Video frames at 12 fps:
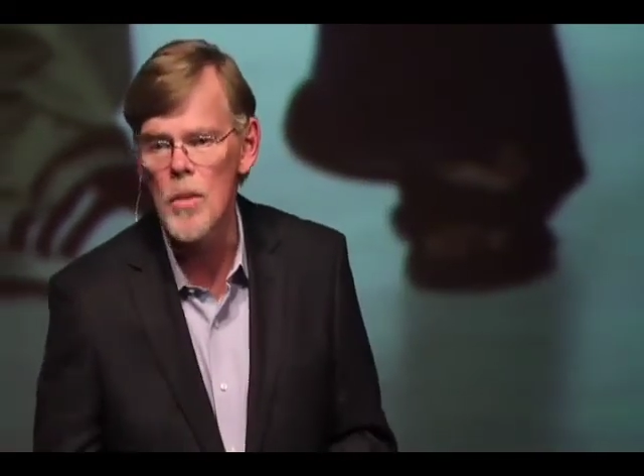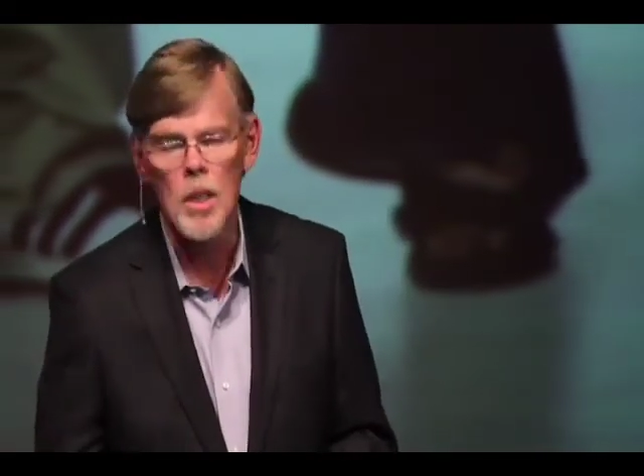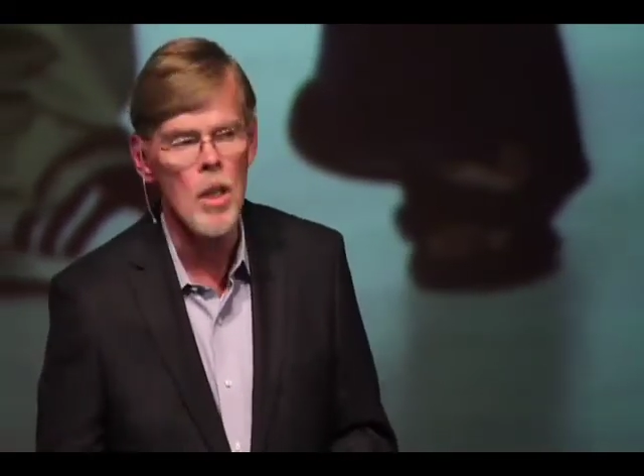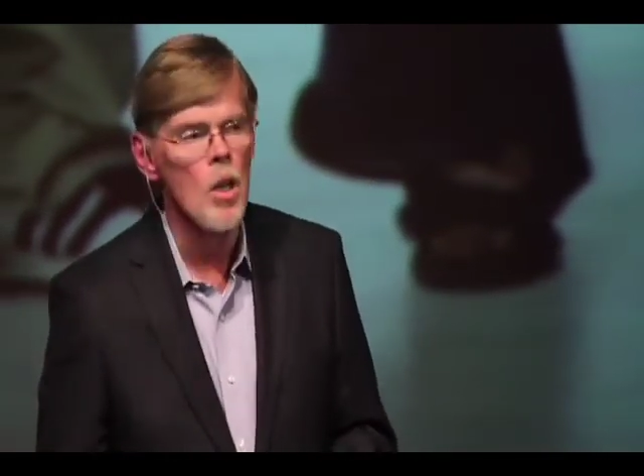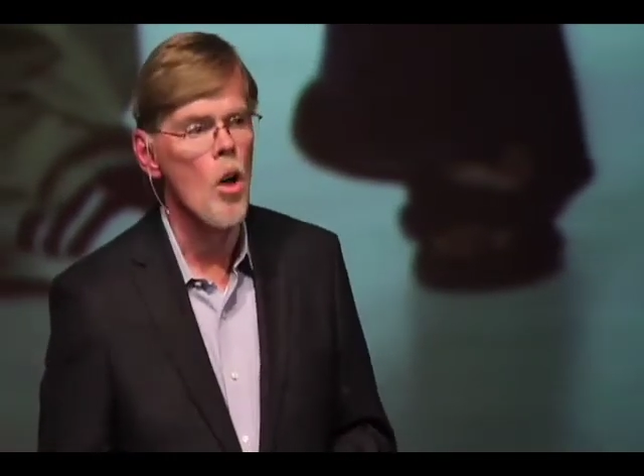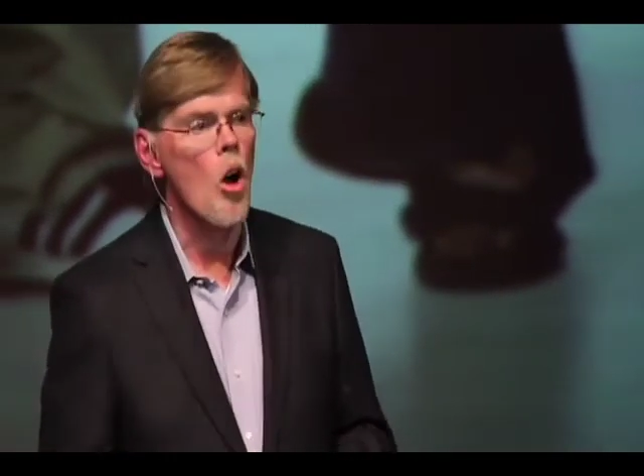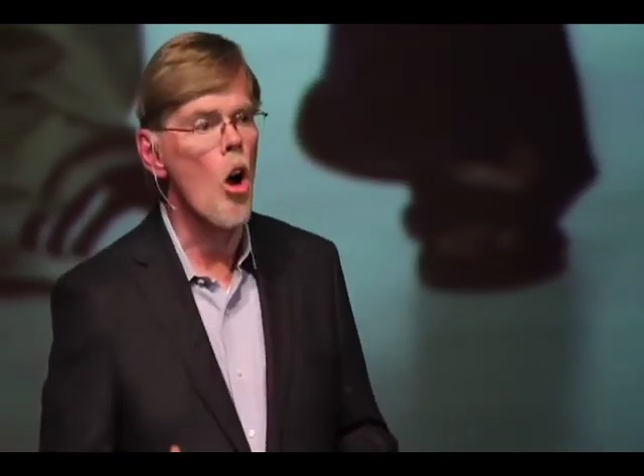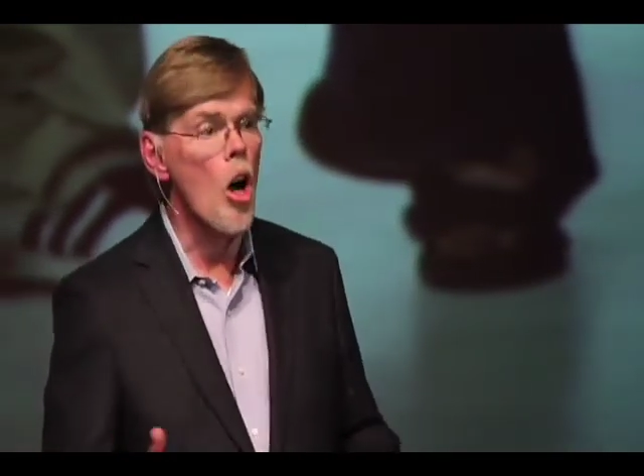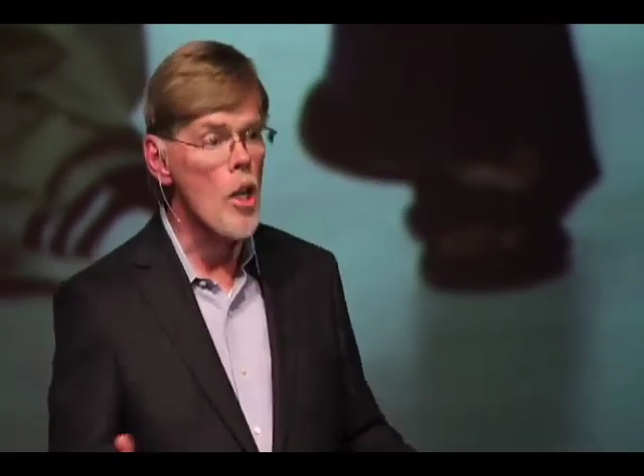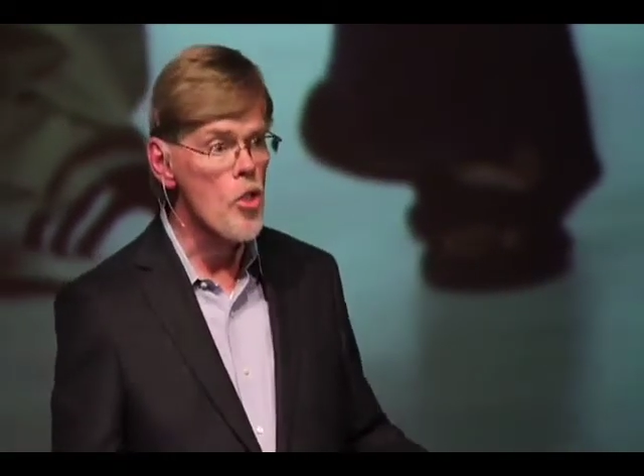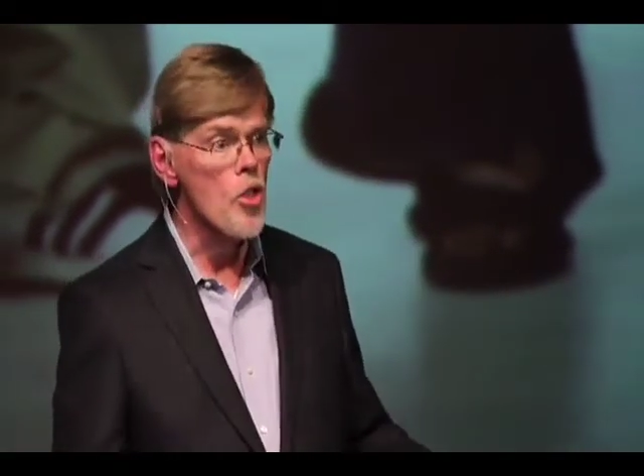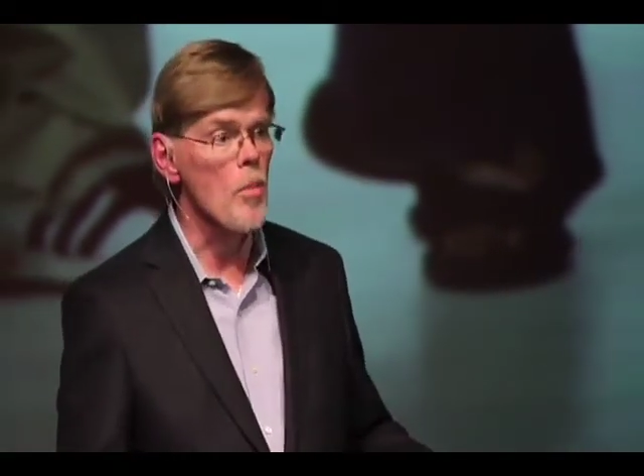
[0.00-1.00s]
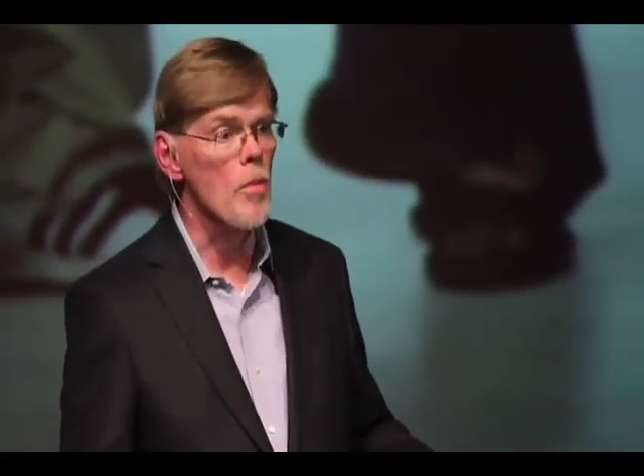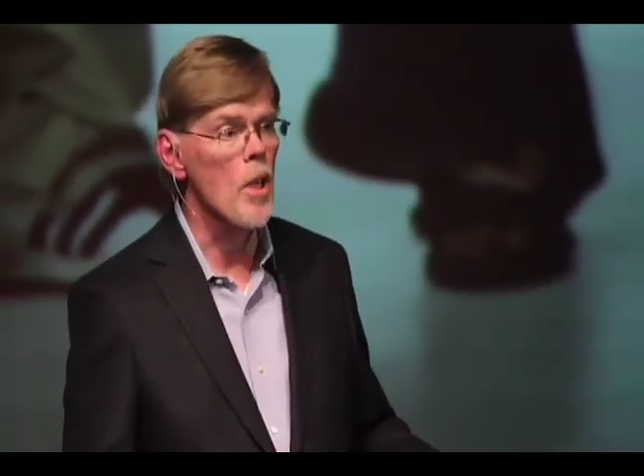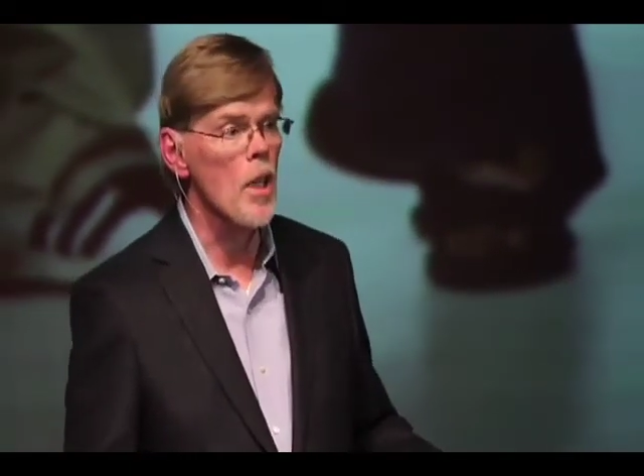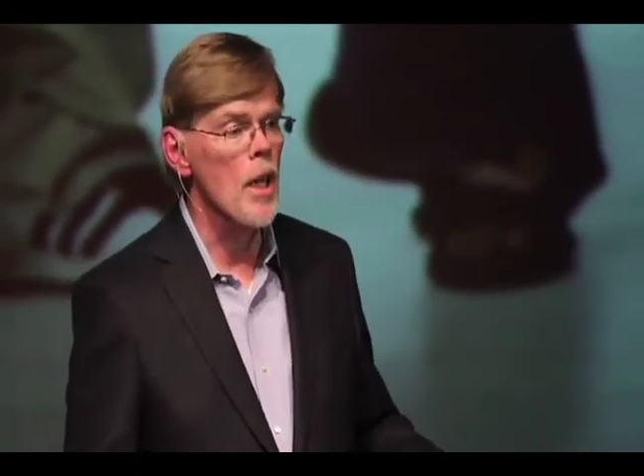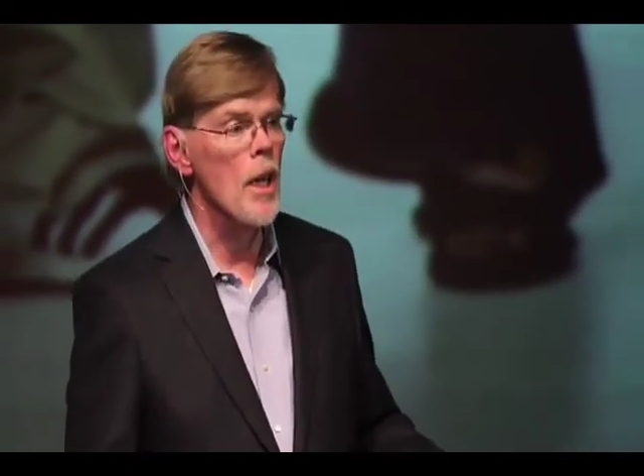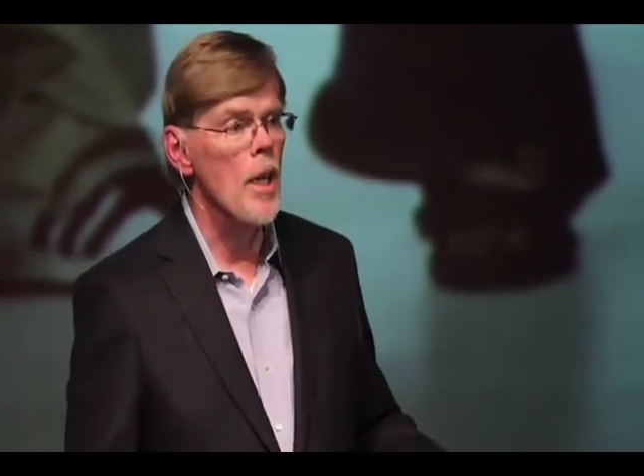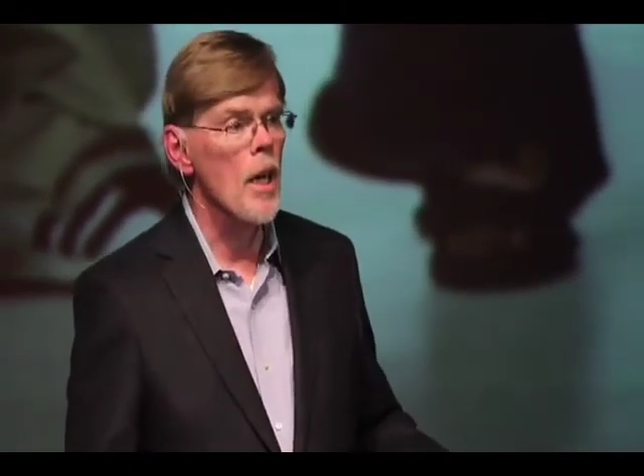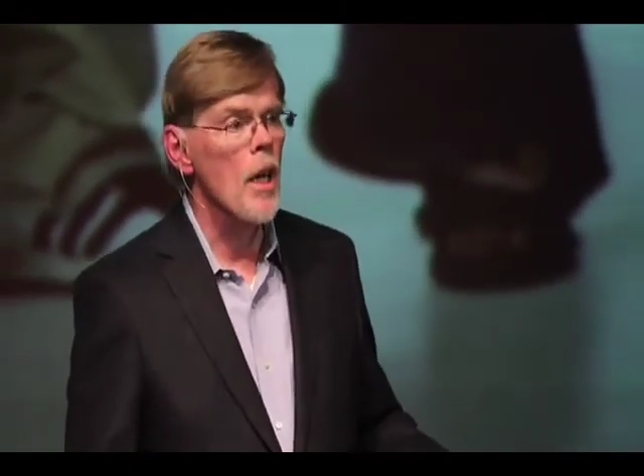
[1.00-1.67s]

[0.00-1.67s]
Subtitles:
to them. Awesome.